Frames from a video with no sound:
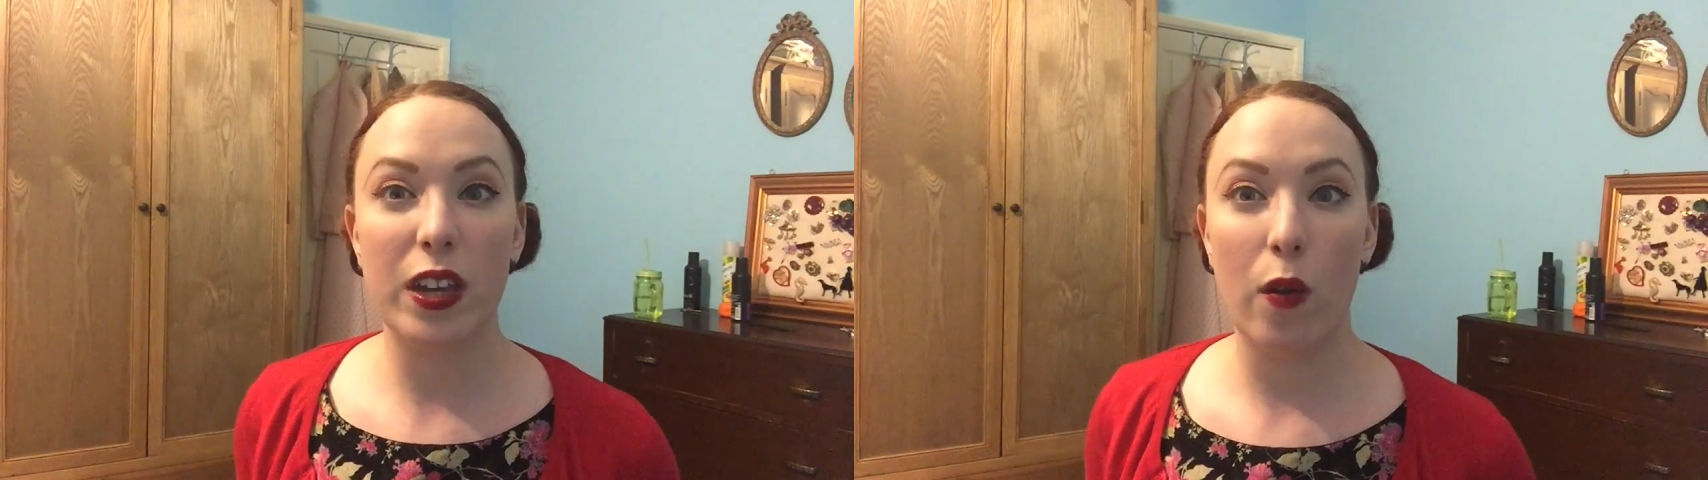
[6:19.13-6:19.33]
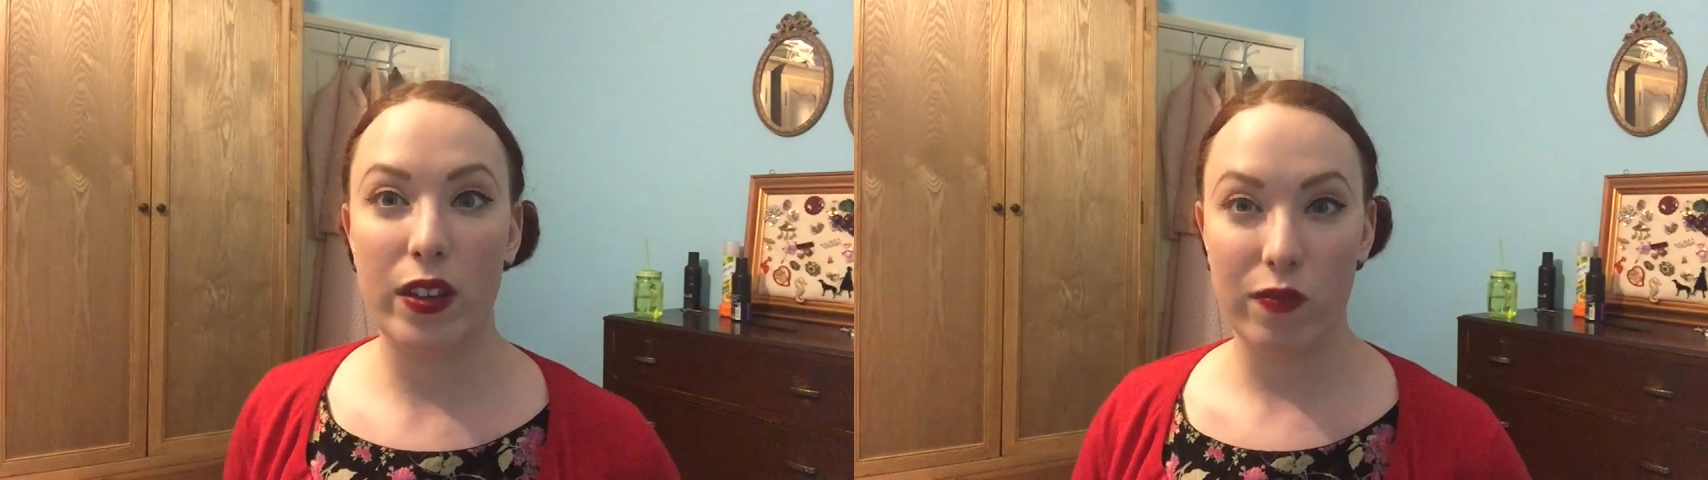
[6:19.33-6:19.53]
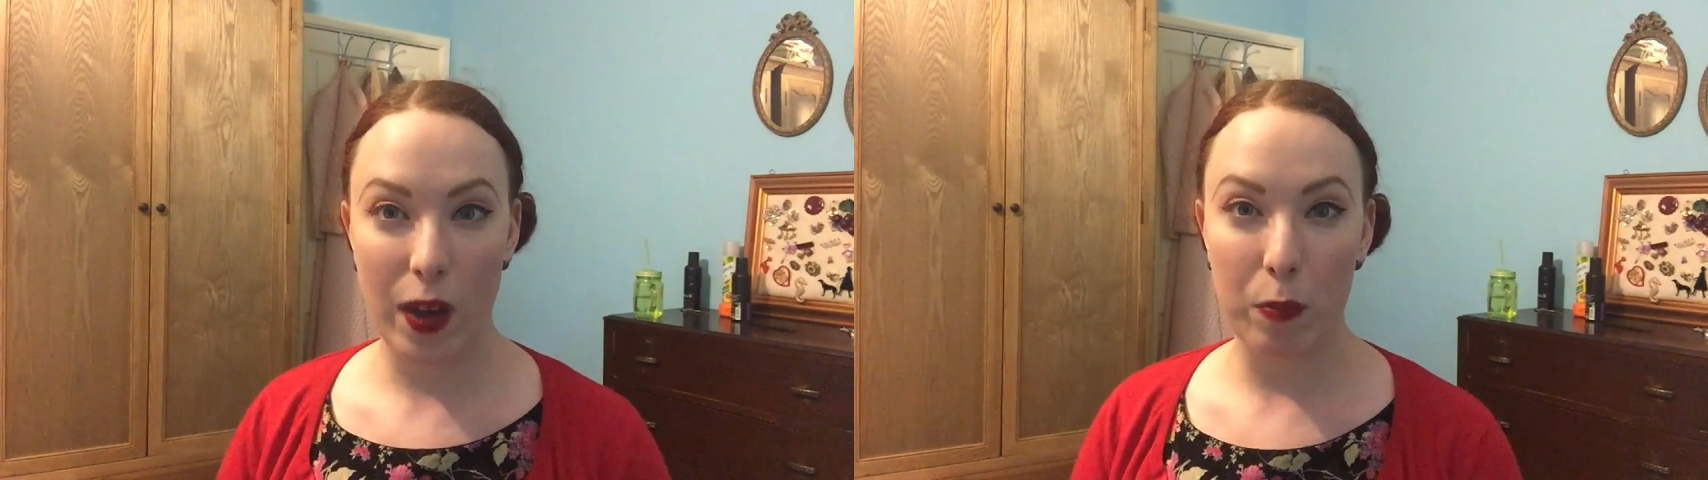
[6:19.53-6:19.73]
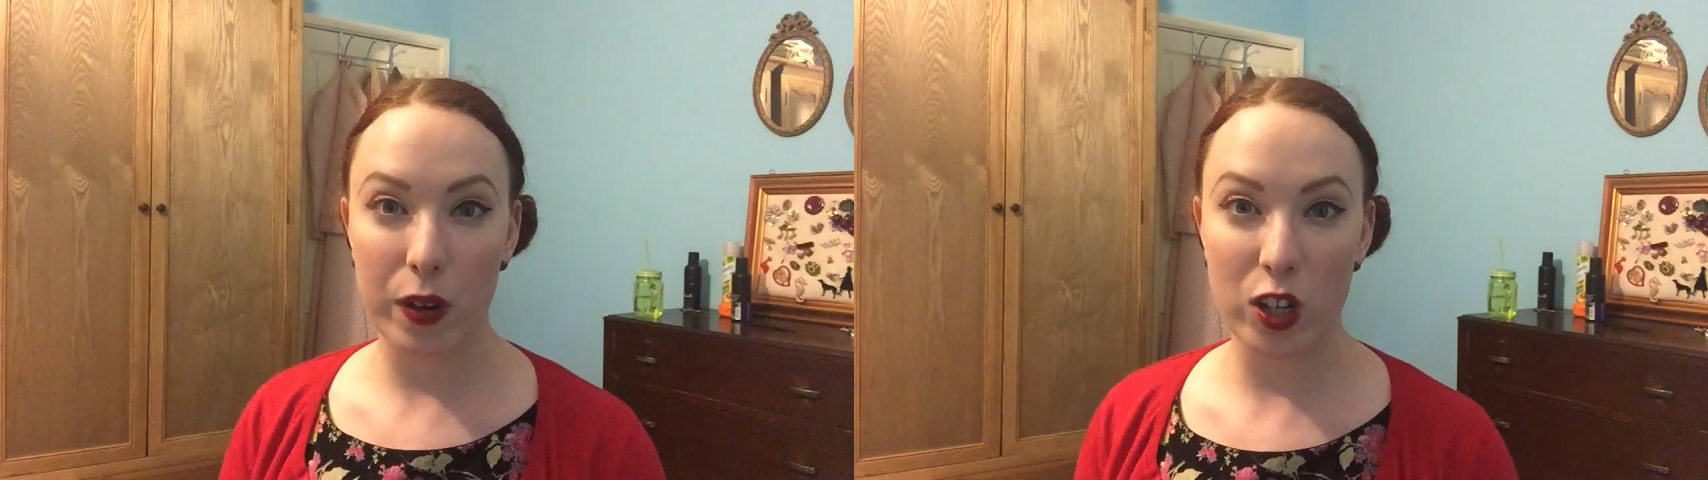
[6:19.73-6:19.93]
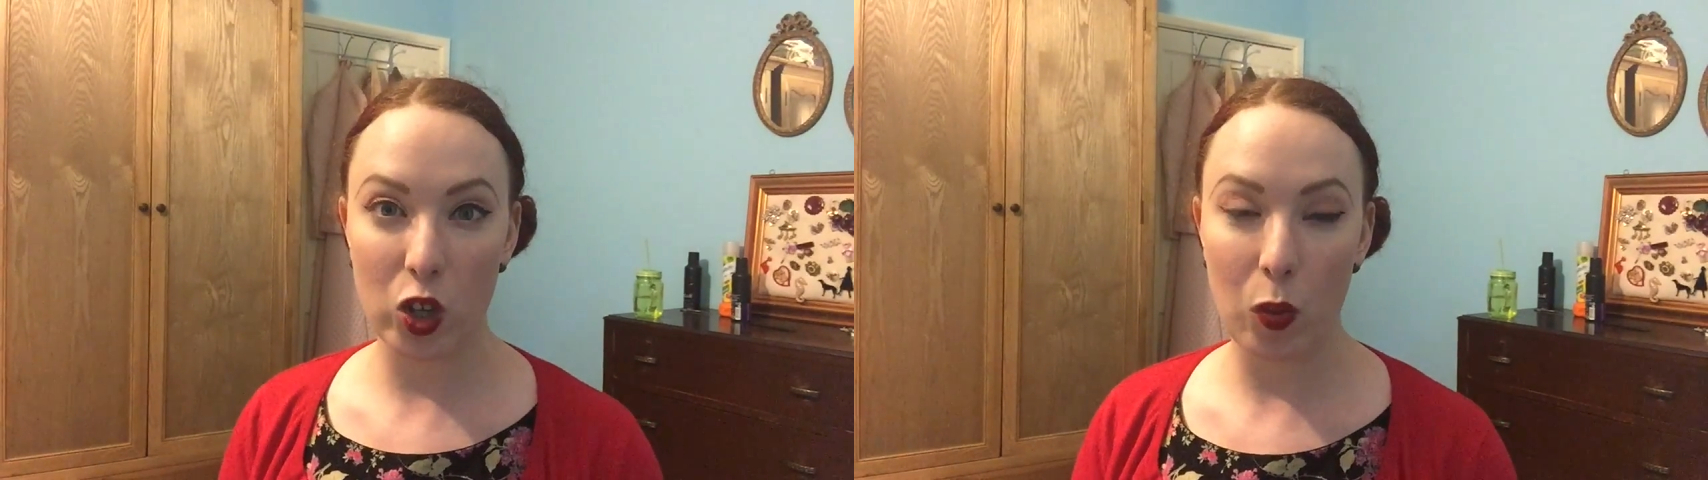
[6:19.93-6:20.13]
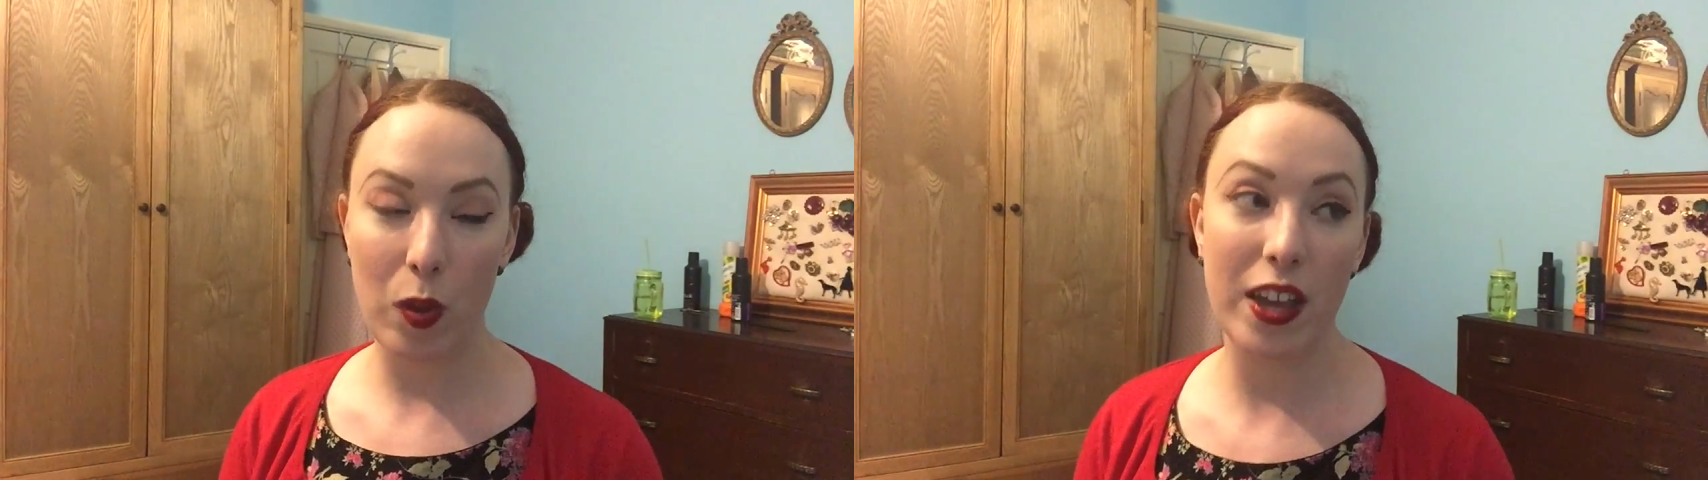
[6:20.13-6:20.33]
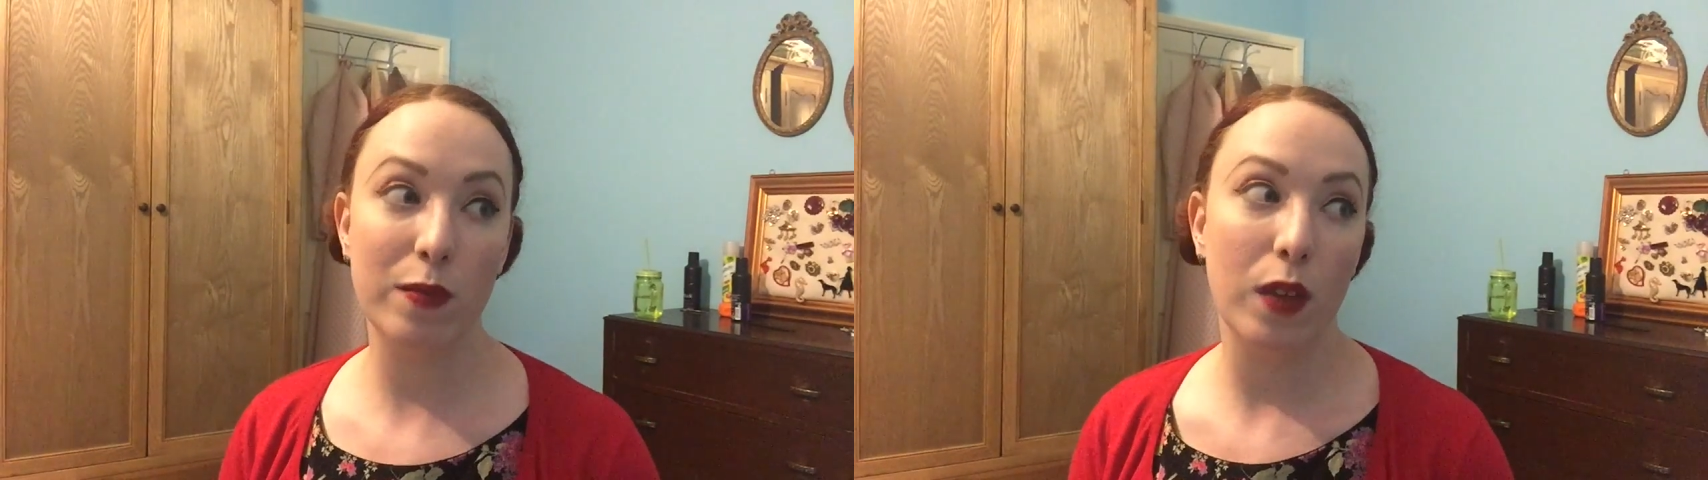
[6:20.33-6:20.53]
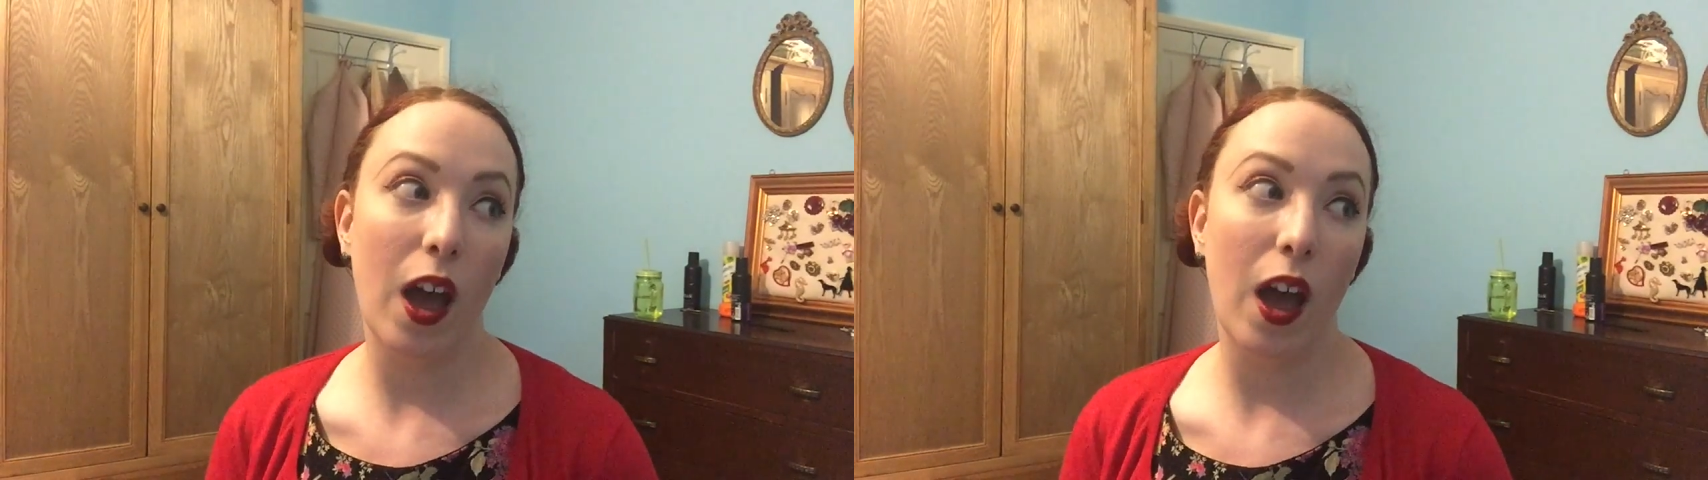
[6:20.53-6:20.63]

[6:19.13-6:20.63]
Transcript: going fabric shopping.